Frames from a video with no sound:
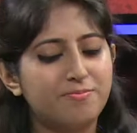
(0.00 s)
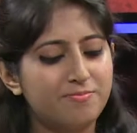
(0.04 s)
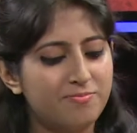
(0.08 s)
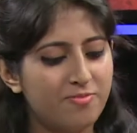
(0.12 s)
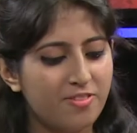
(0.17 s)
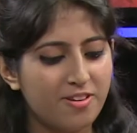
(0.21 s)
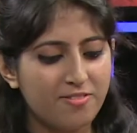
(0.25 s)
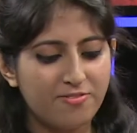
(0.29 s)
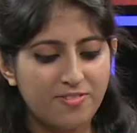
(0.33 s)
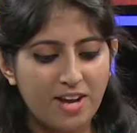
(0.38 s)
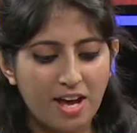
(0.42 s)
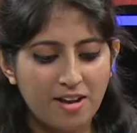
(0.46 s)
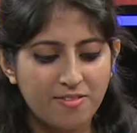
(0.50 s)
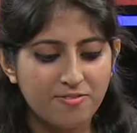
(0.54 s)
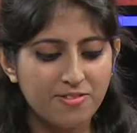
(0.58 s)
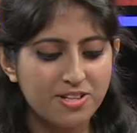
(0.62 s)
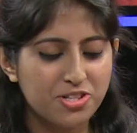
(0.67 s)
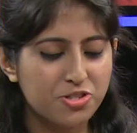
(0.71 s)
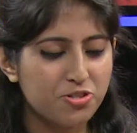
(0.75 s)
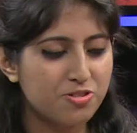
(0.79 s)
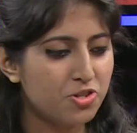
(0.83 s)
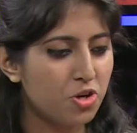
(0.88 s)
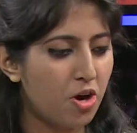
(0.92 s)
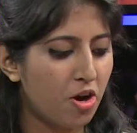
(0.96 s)
we've done
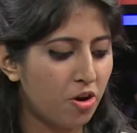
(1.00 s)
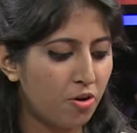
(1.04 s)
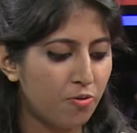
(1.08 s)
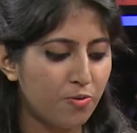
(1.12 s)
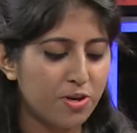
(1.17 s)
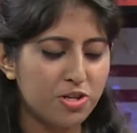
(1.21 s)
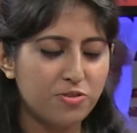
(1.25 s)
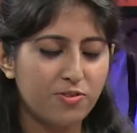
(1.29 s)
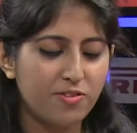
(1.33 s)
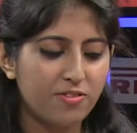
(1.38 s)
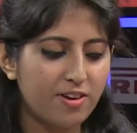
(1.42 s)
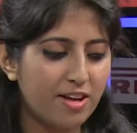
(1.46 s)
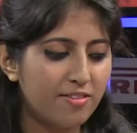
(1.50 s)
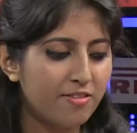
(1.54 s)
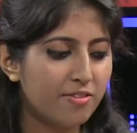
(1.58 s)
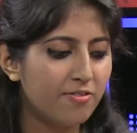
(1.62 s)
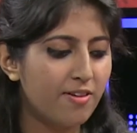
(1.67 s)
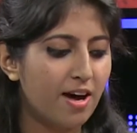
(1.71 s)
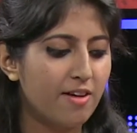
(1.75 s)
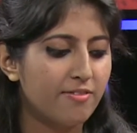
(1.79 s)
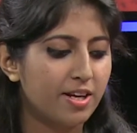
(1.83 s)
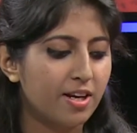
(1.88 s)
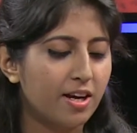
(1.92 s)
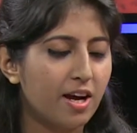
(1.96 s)
with Djokovic, we've done with
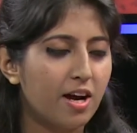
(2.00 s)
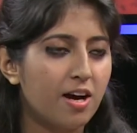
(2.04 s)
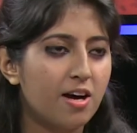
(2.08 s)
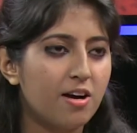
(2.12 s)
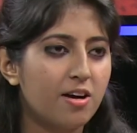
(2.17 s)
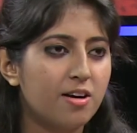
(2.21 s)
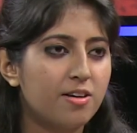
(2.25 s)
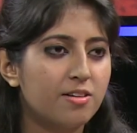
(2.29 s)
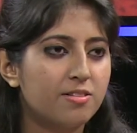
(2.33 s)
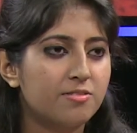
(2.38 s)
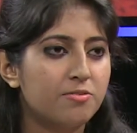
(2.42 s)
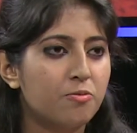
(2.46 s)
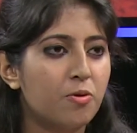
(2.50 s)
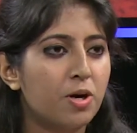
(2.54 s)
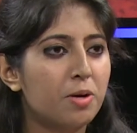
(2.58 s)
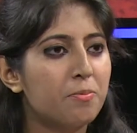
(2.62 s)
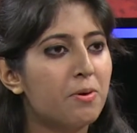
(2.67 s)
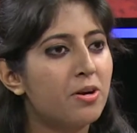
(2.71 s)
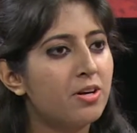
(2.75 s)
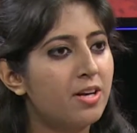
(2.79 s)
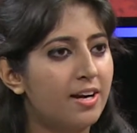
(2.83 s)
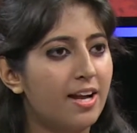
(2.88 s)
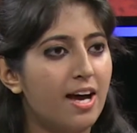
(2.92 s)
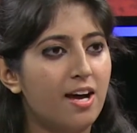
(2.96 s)
Wawrinka. What
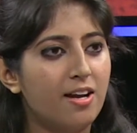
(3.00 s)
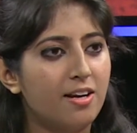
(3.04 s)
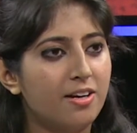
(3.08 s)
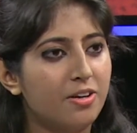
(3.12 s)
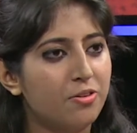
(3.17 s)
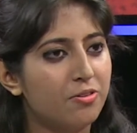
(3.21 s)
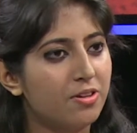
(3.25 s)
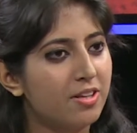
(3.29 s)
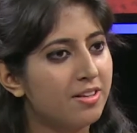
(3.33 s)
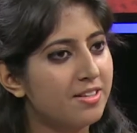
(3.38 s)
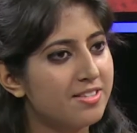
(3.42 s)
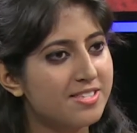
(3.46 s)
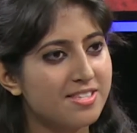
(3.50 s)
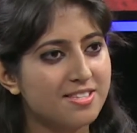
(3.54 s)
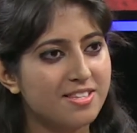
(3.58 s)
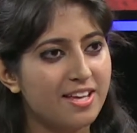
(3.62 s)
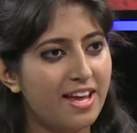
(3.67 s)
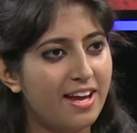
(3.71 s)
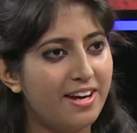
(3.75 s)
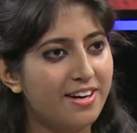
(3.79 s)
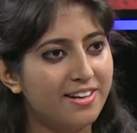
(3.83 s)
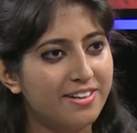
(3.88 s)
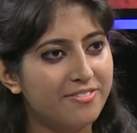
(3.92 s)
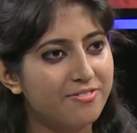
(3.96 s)
about Nadal? Do you think this is the
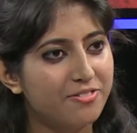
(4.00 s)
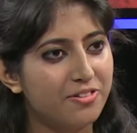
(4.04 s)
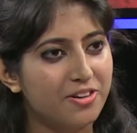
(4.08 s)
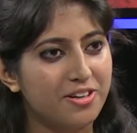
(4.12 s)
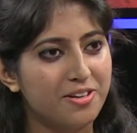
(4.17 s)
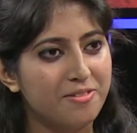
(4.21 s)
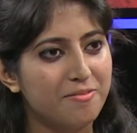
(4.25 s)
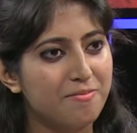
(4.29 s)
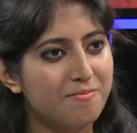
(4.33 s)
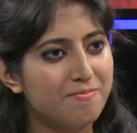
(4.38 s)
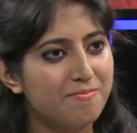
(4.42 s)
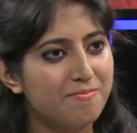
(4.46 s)
end for him?